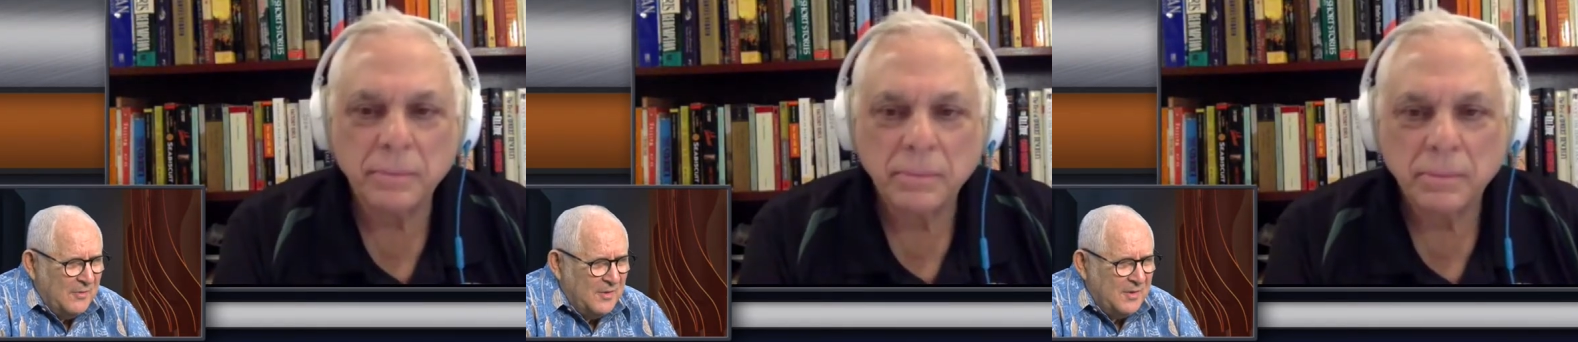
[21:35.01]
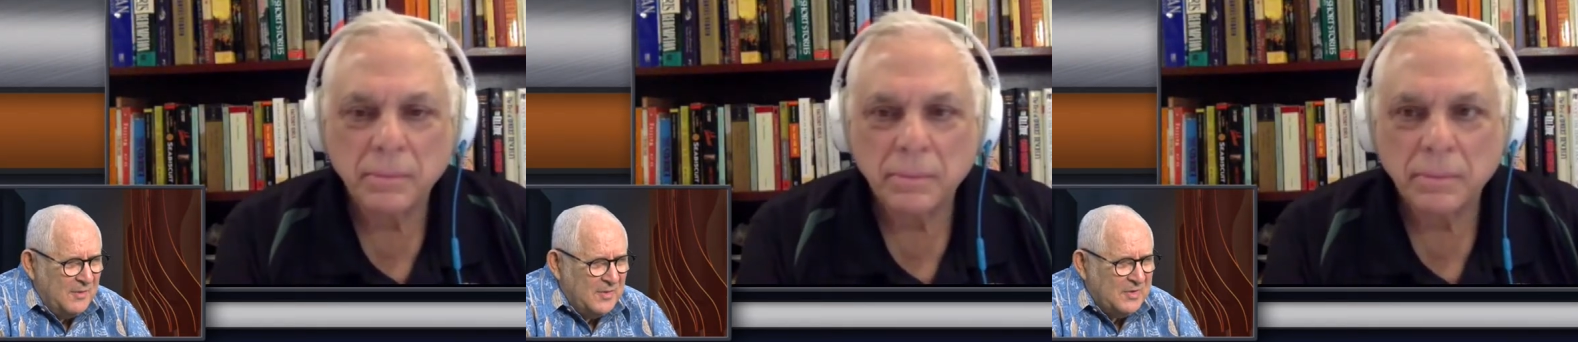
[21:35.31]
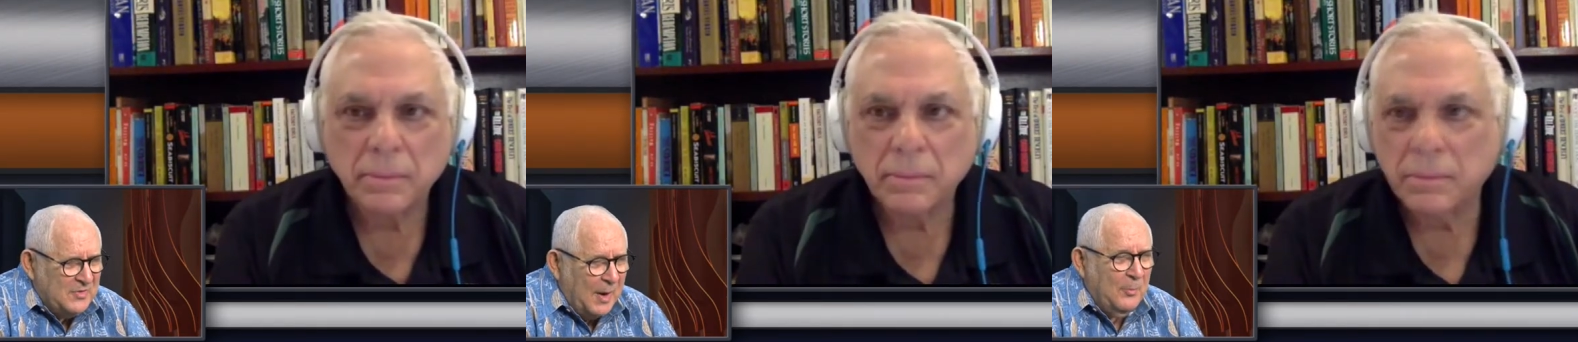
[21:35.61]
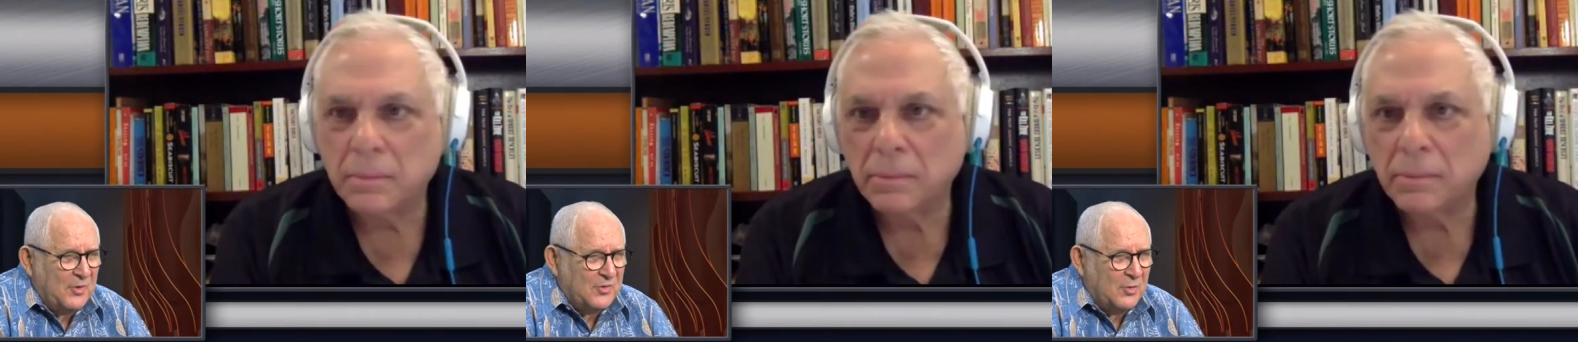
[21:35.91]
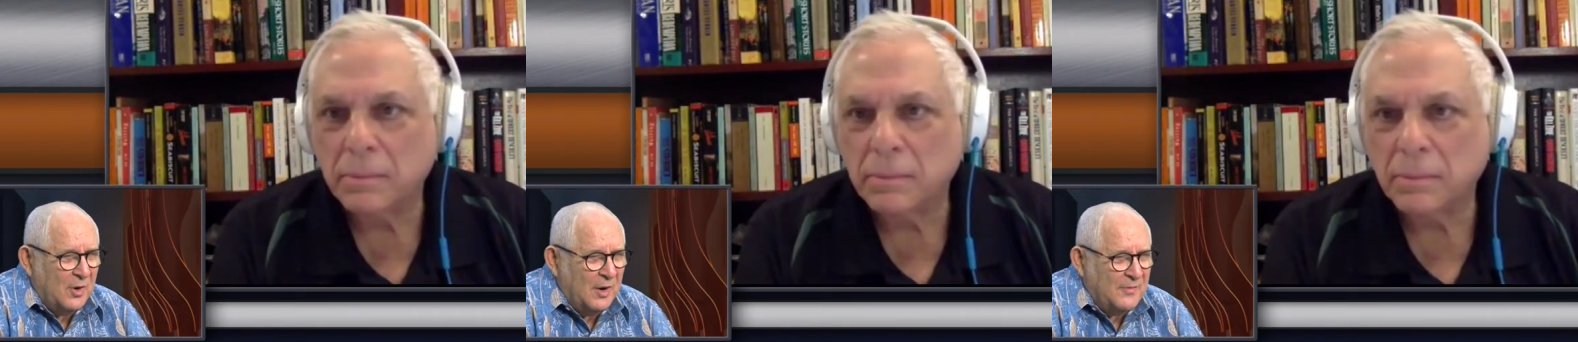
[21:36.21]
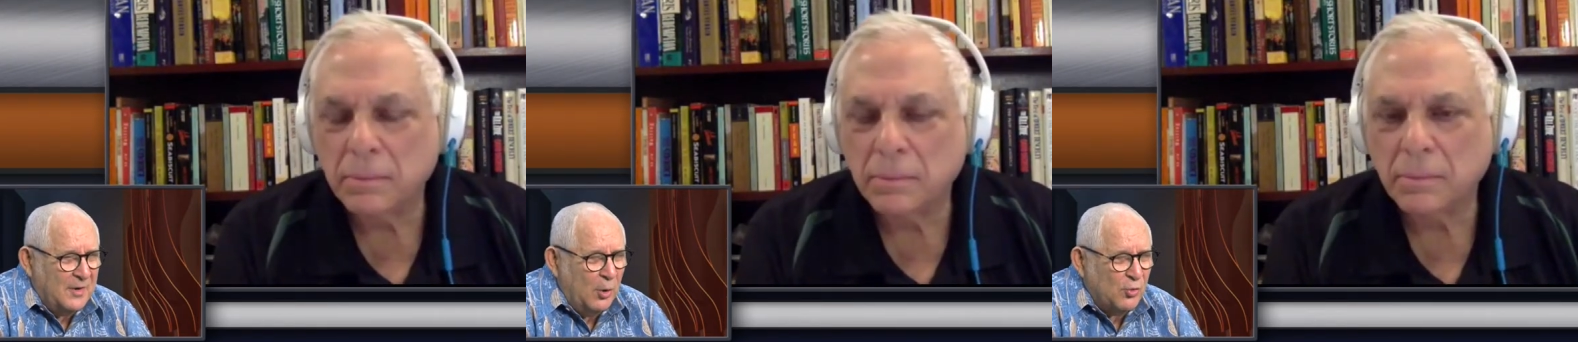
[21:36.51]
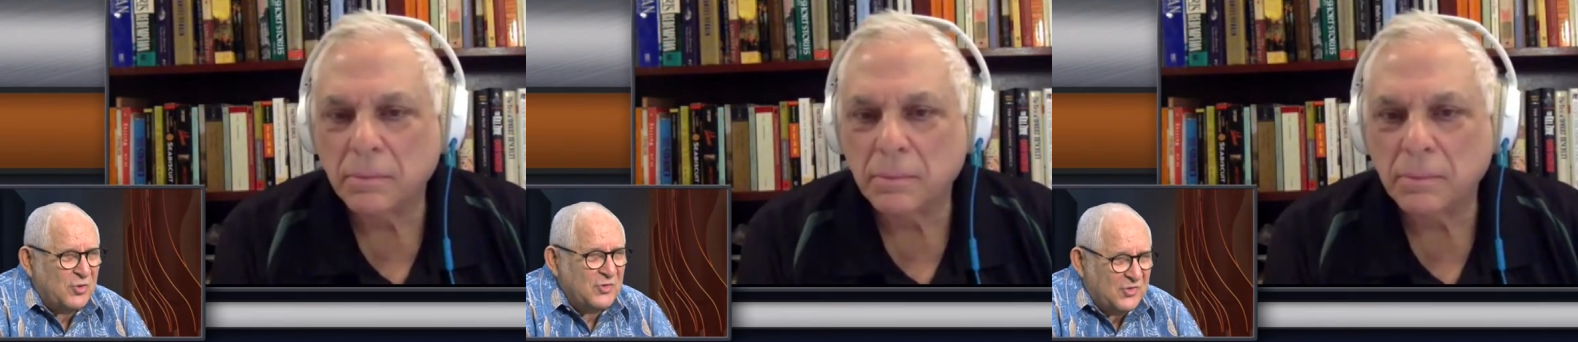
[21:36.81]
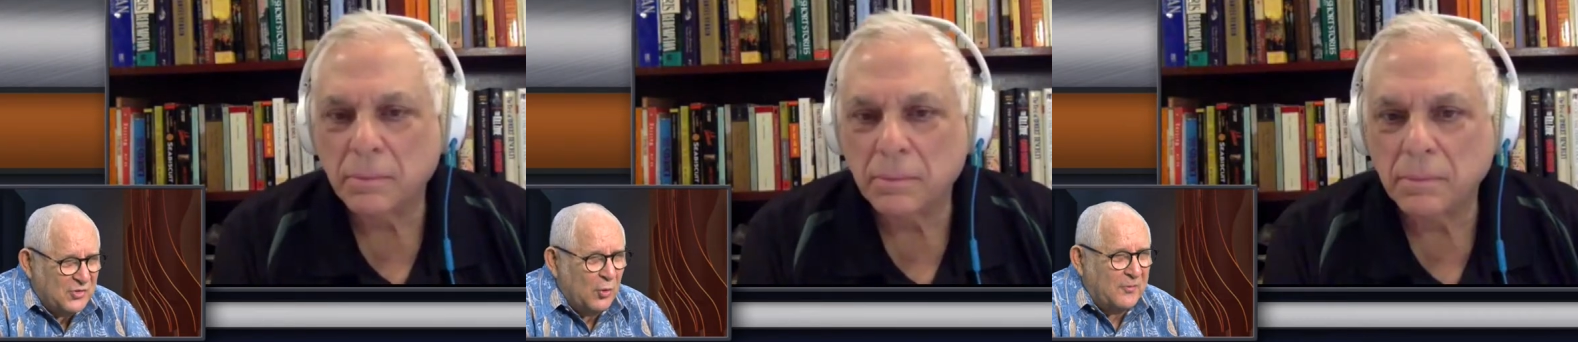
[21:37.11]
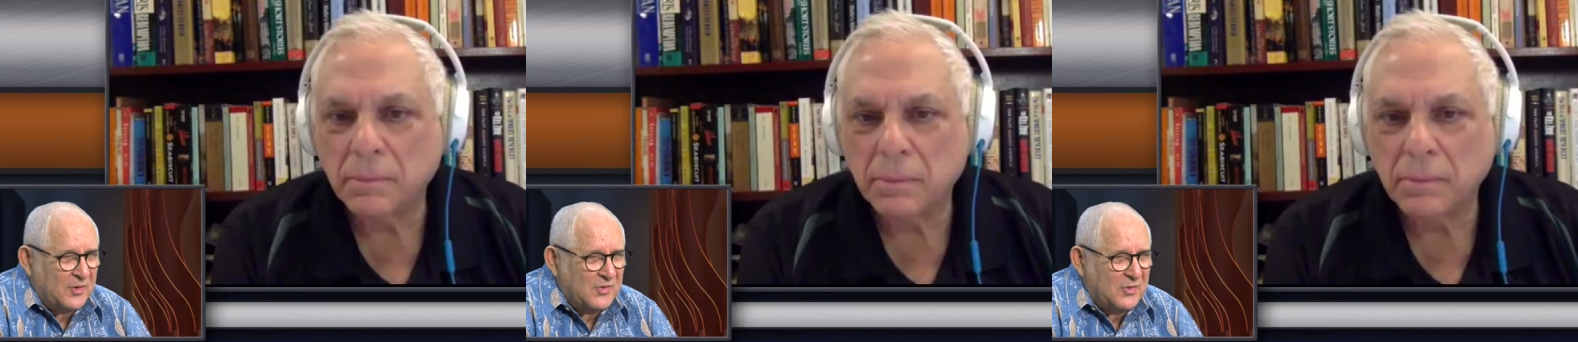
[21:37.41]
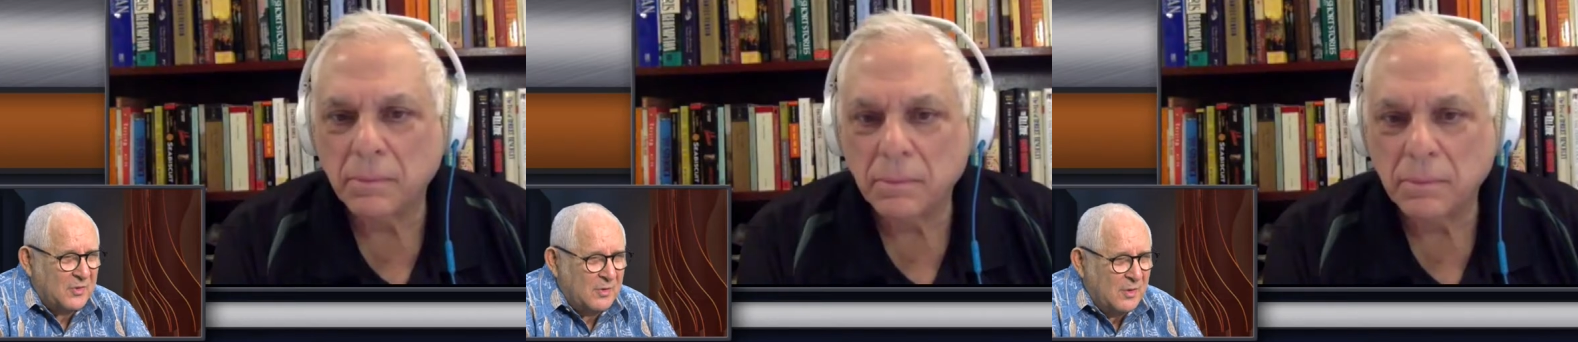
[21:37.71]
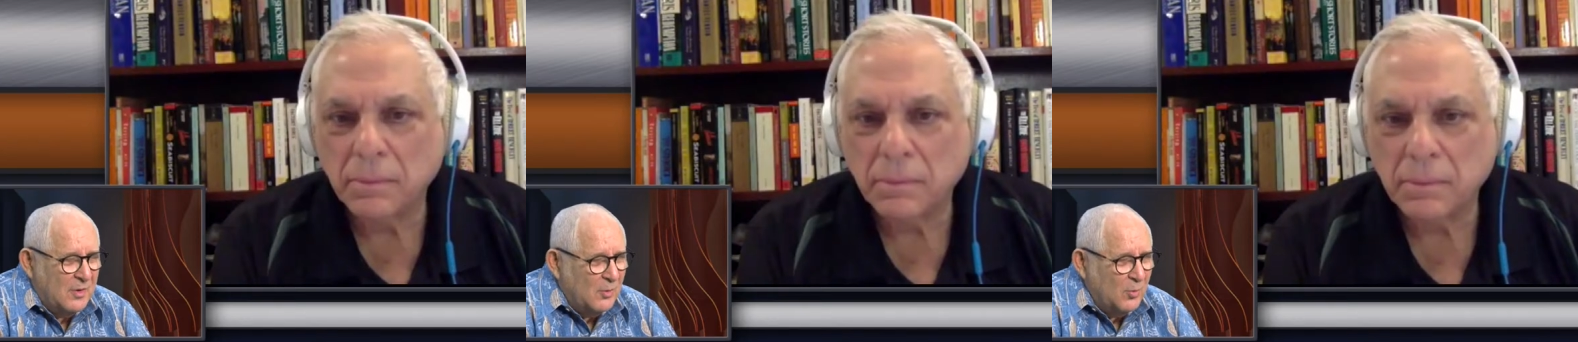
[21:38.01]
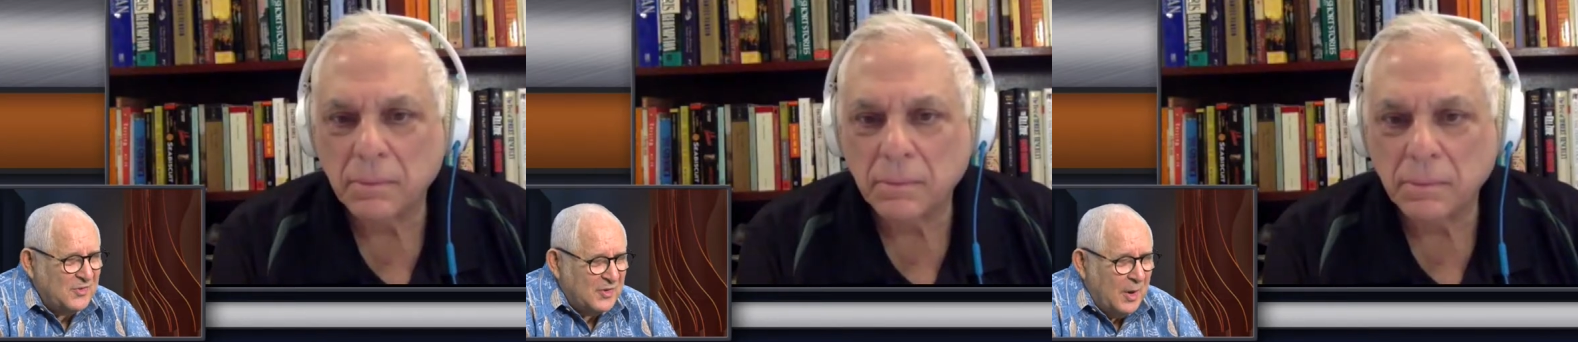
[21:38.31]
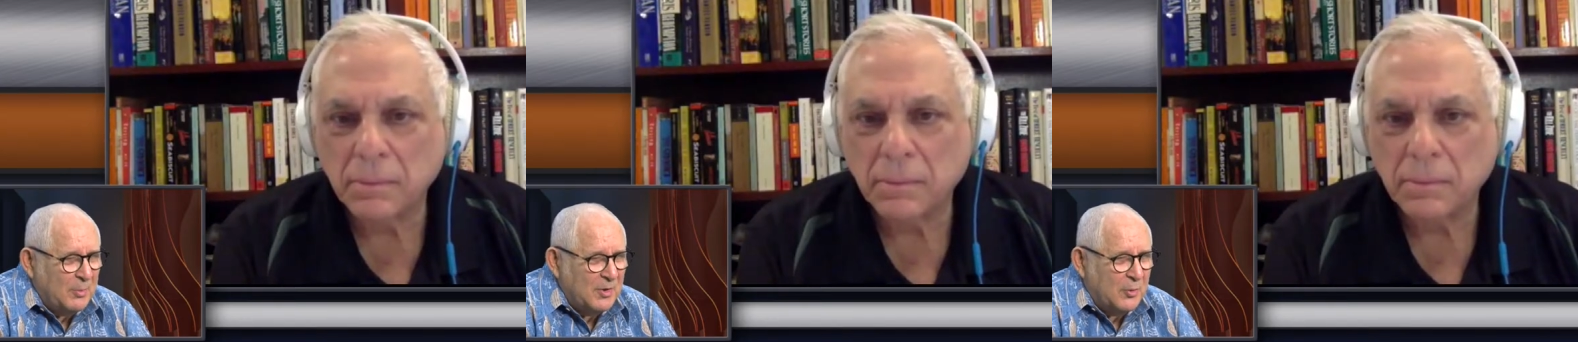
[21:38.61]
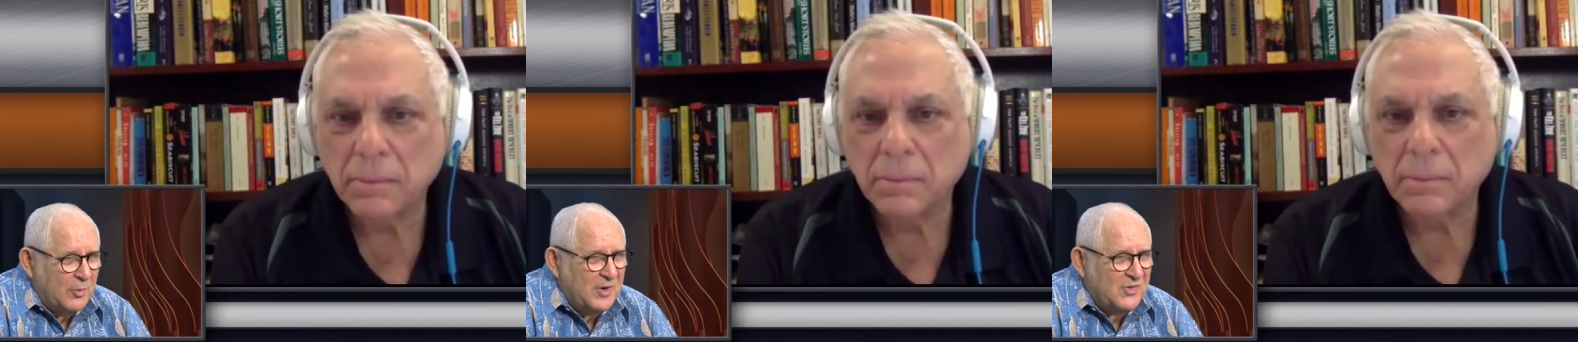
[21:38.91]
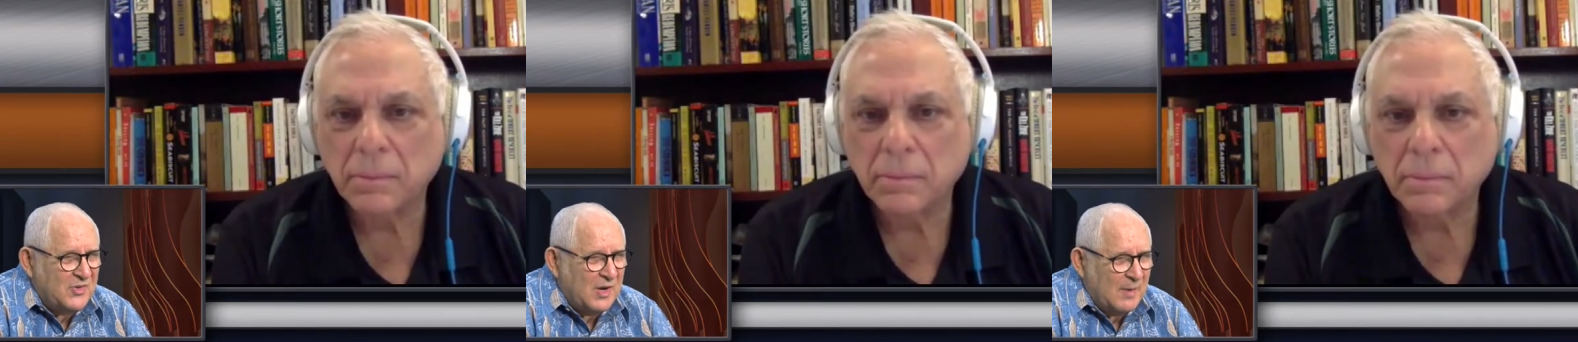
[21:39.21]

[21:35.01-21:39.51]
Speaker 1: the, the temperature on the ocean surface was a couple of degrees